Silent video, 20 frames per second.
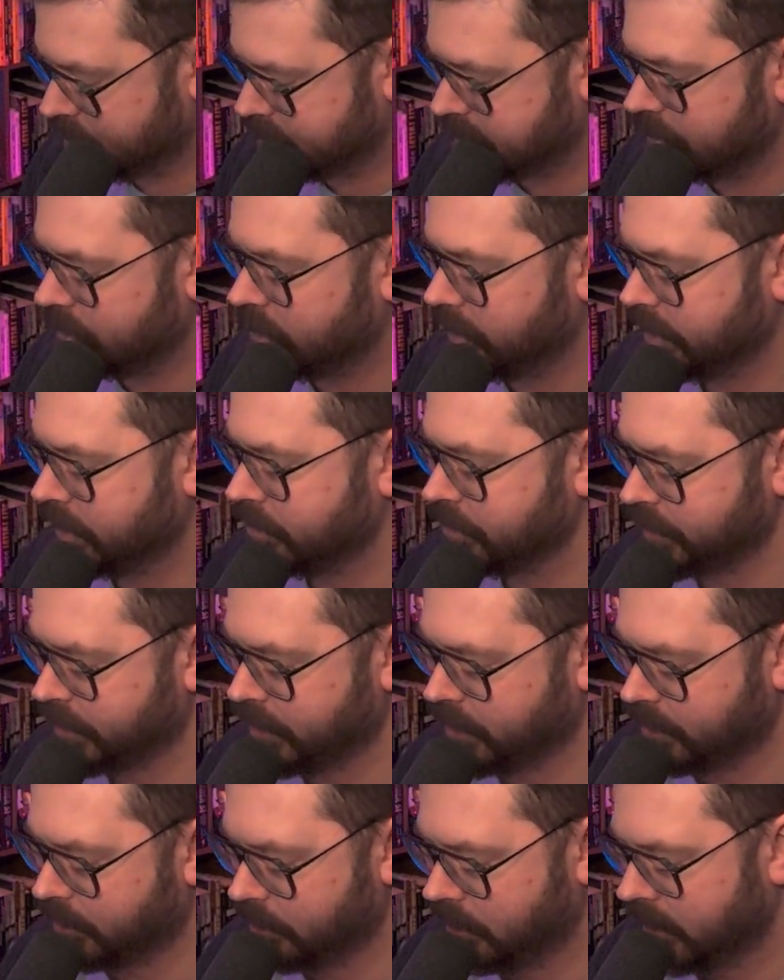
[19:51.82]
several years
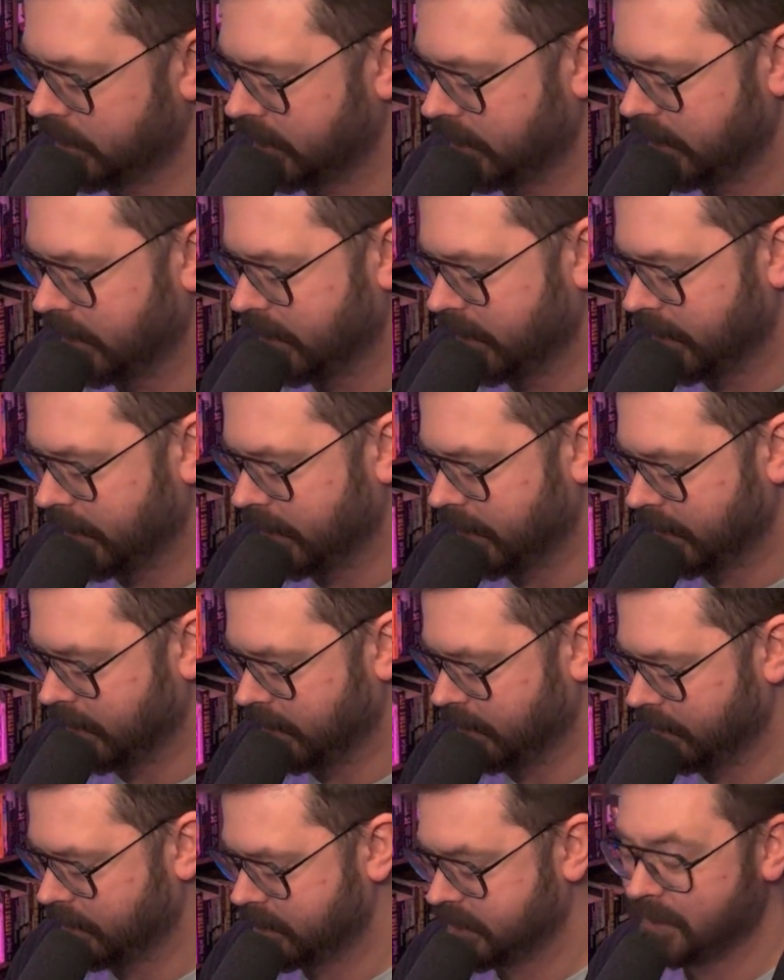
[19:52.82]
ago.
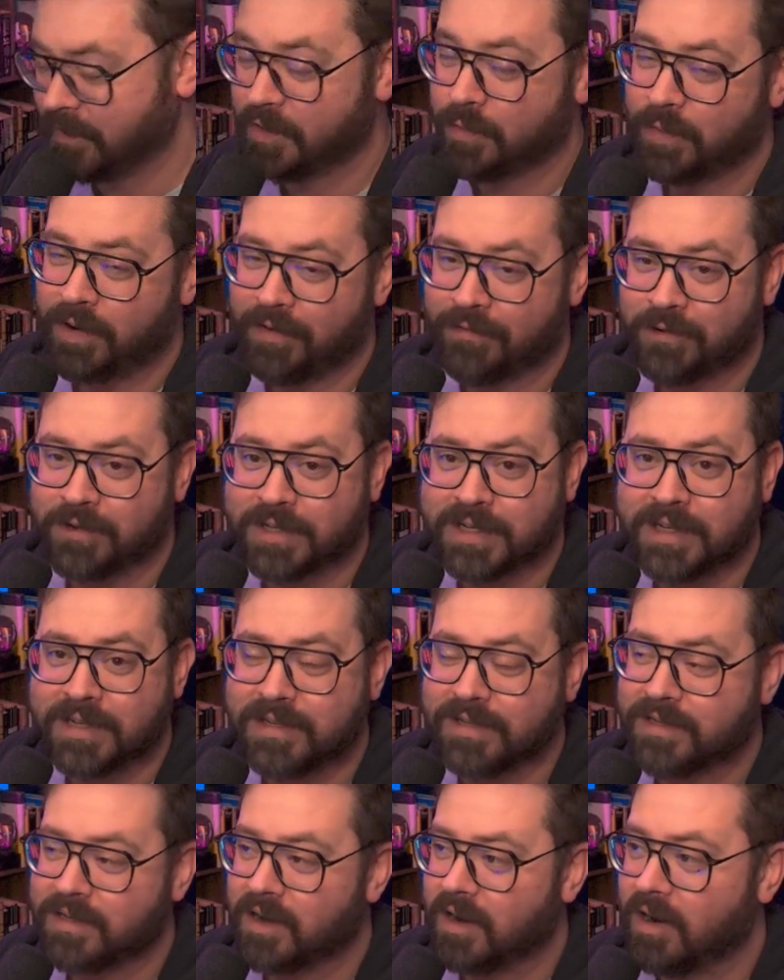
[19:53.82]
Some of the
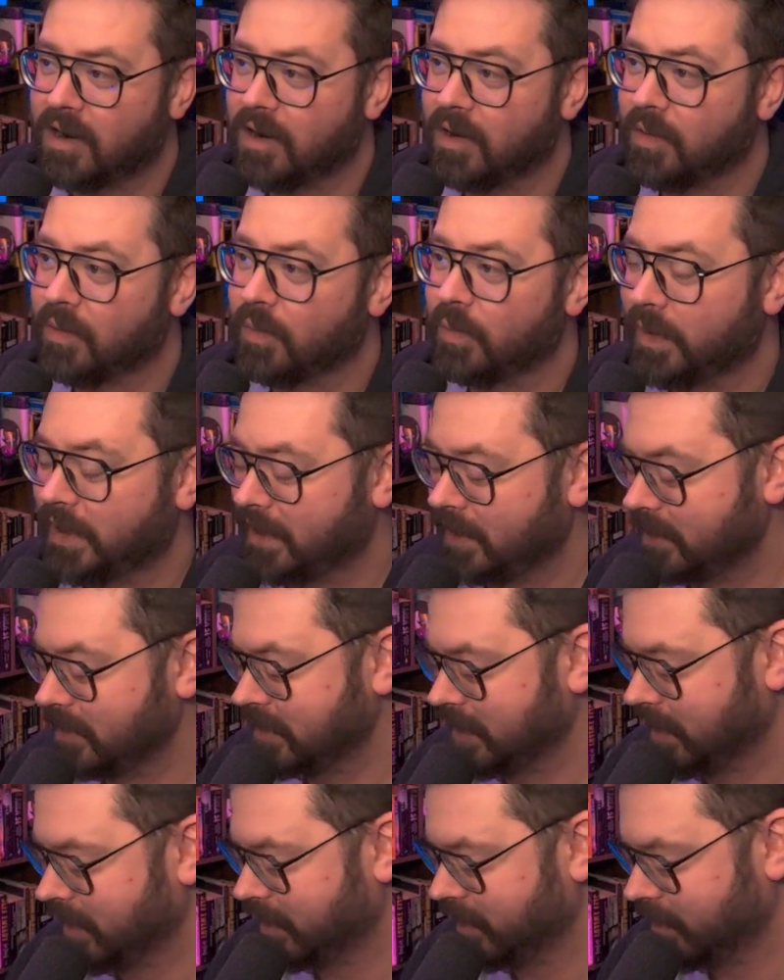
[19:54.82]
references are really
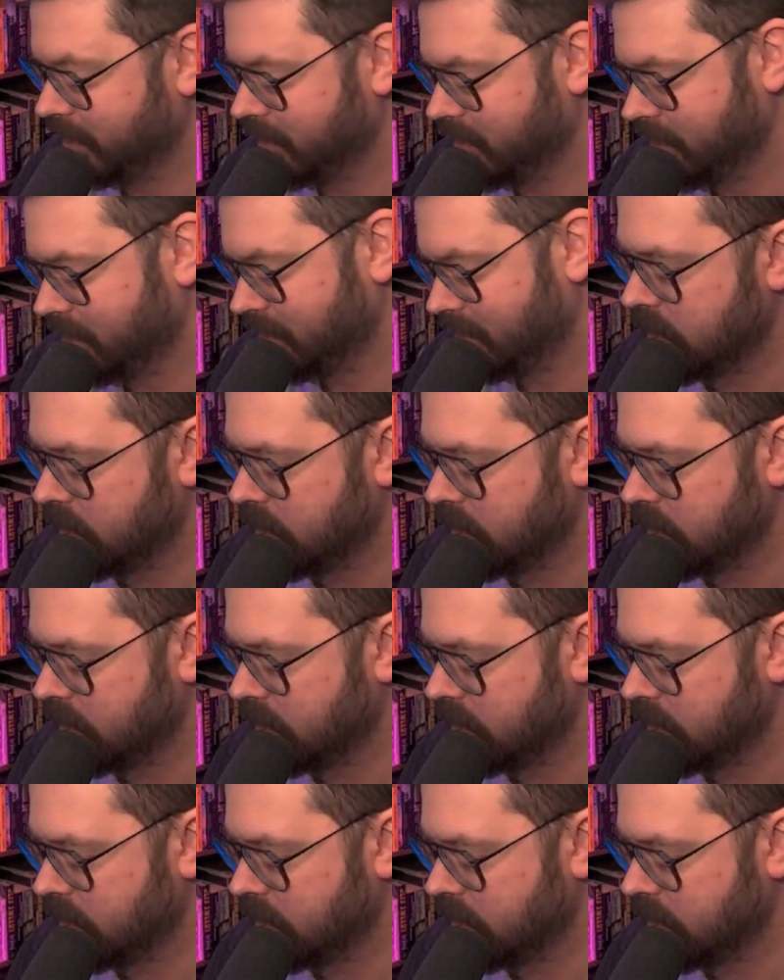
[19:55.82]
dated,